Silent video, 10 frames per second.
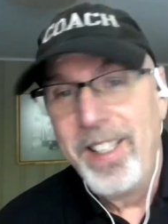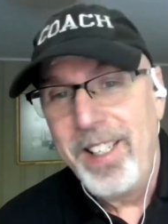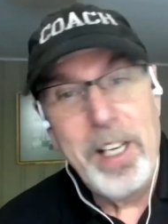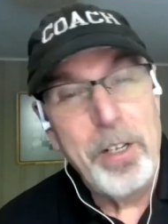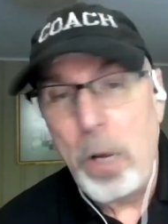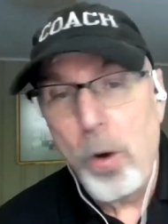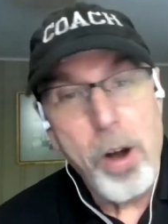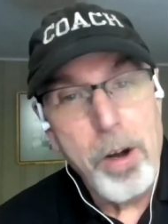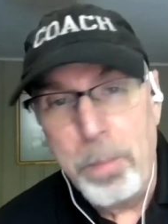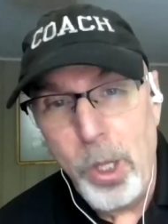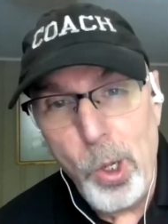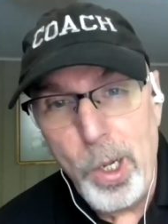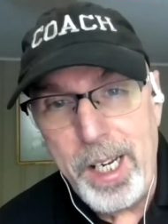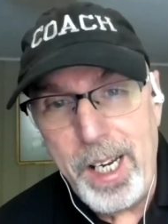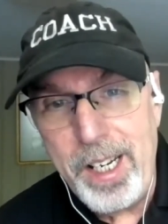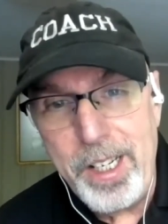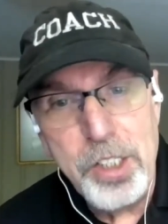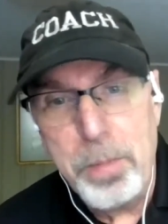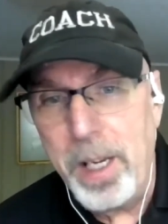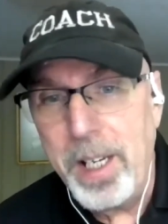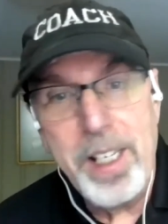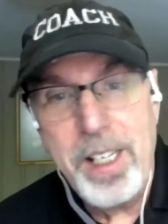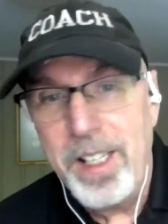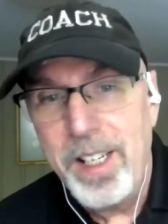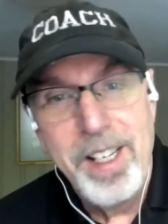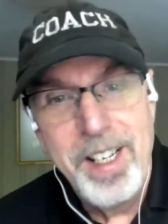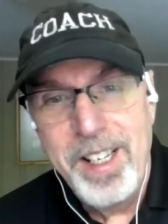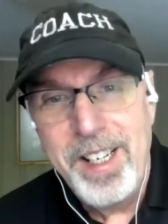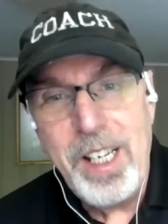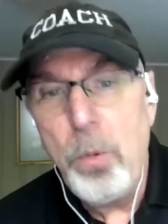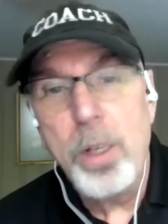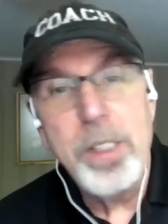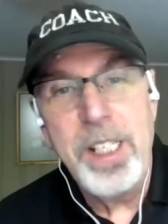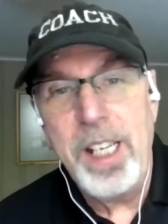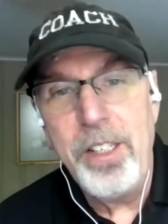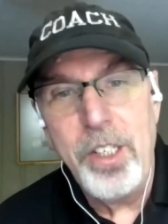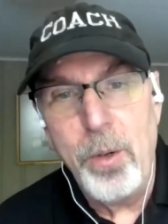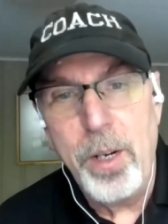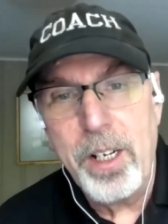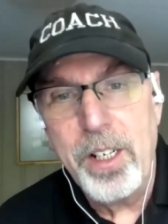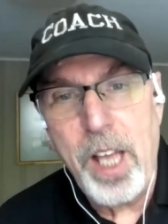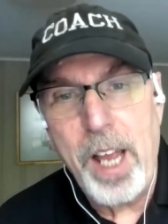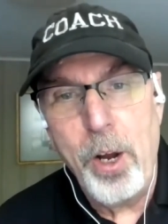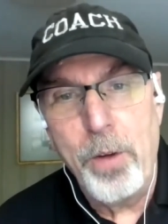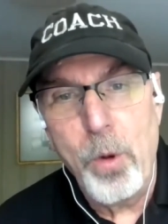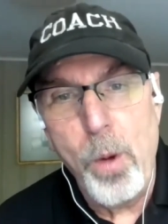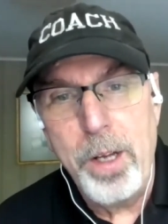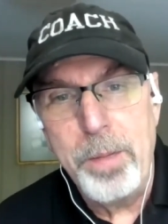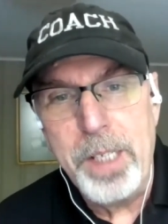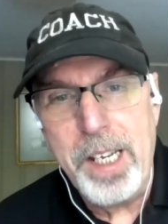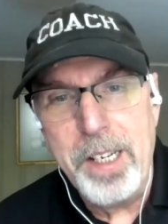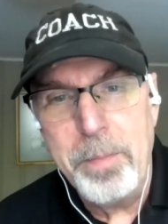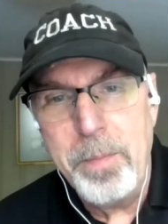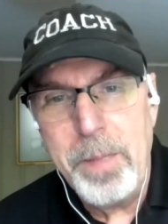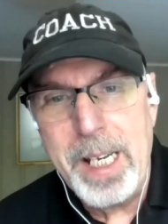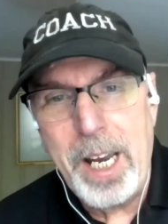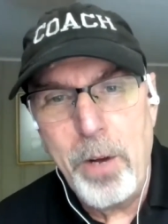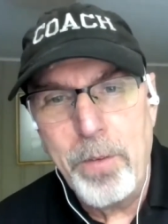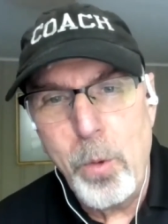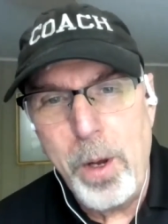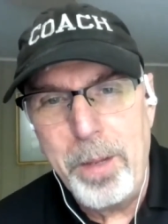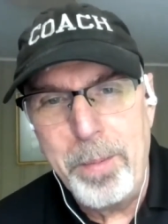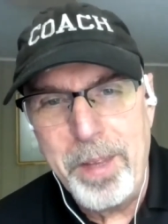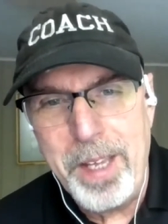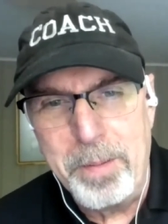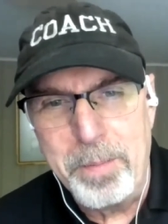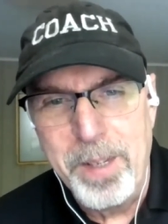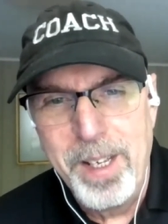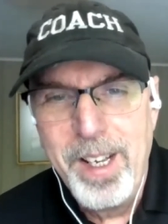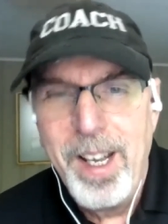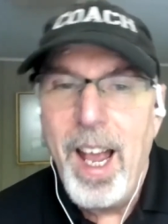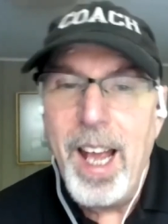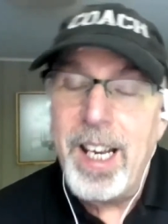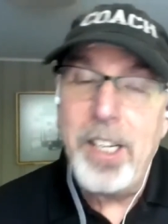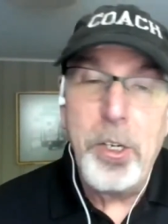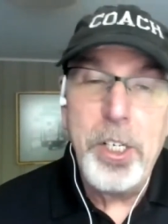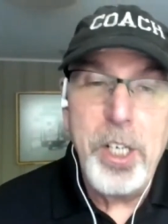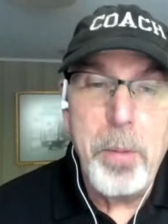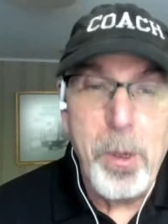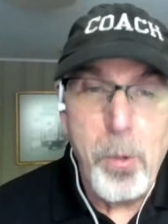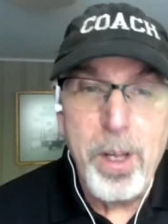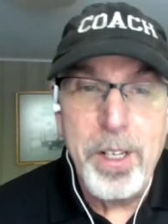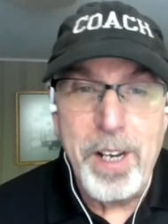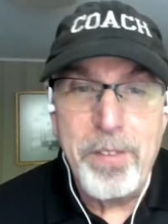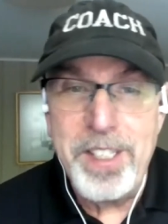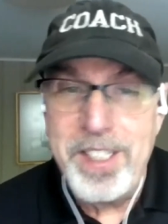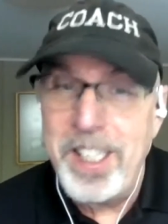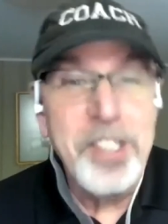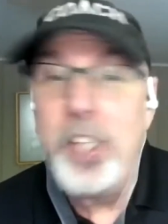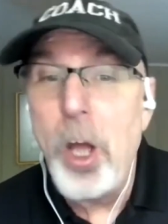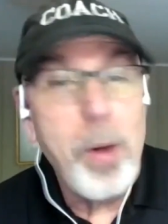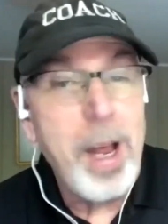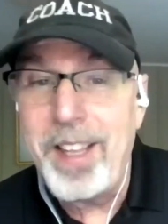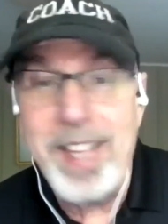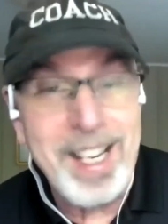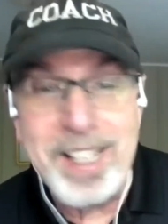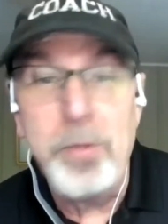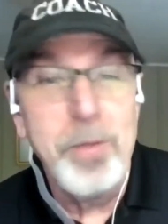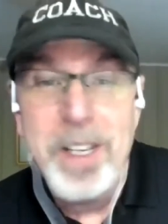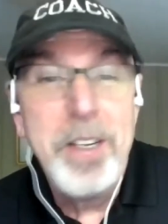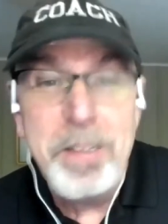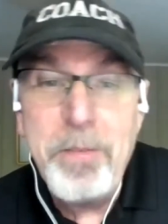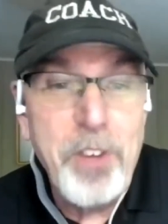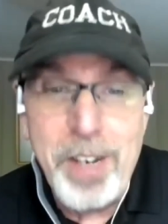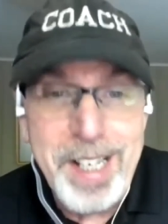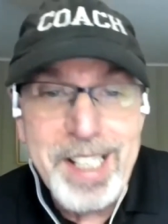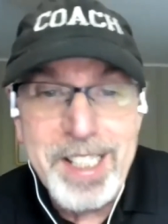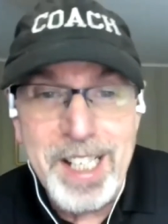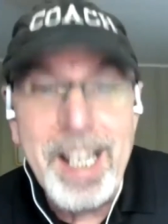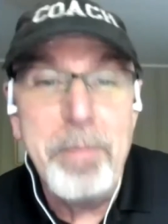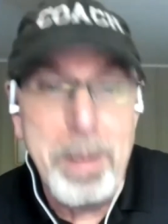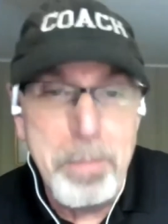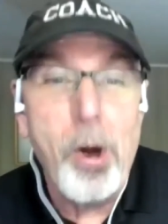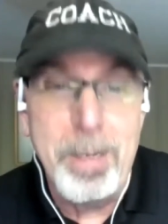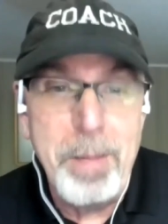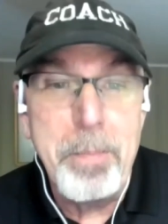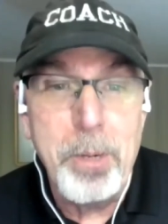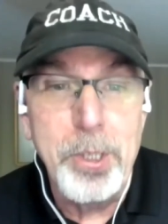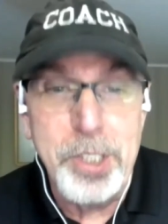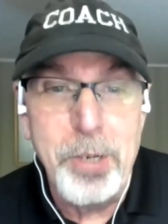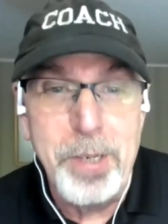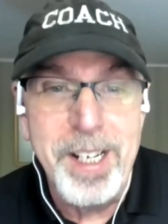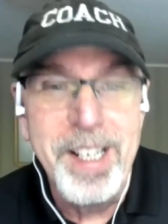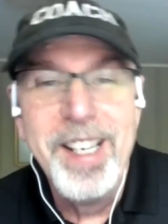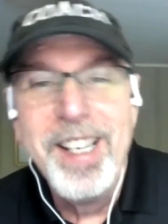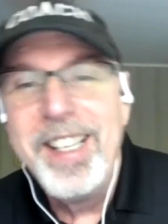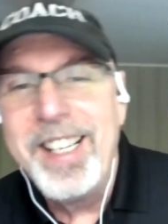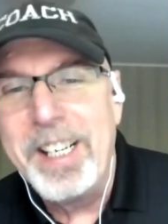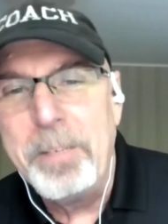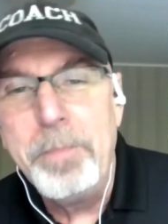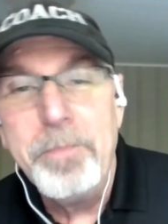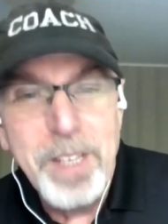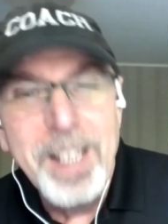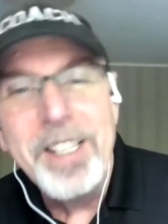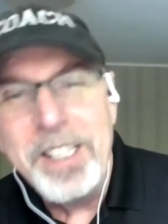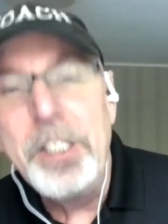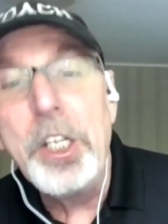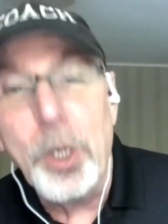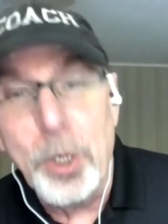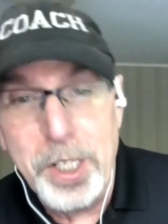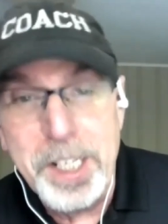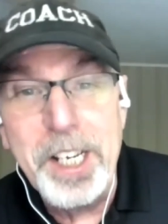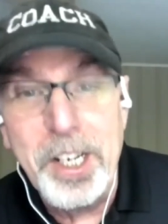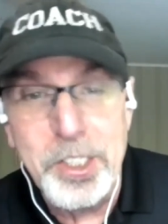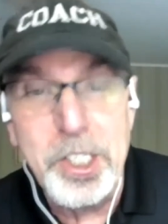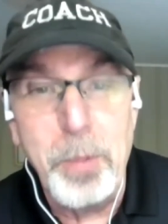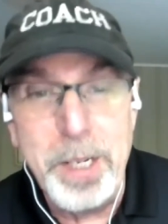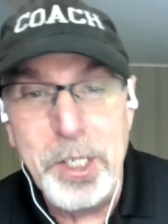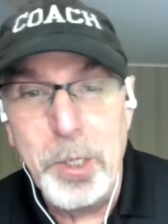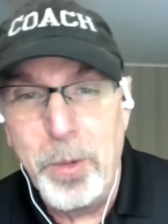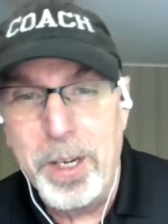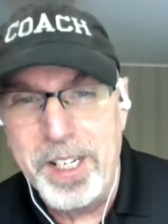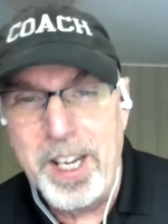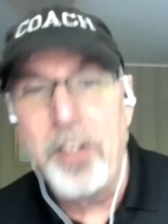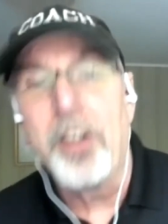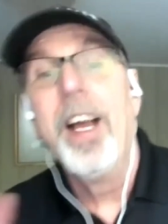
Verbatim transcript: you know, they were our employees, but he wasn't into it because I overwhelmed him and I overwhelmed them. And I know you know me well enough to, to know how that could very easily have been part of my persona uh, in the early years that we knew one another.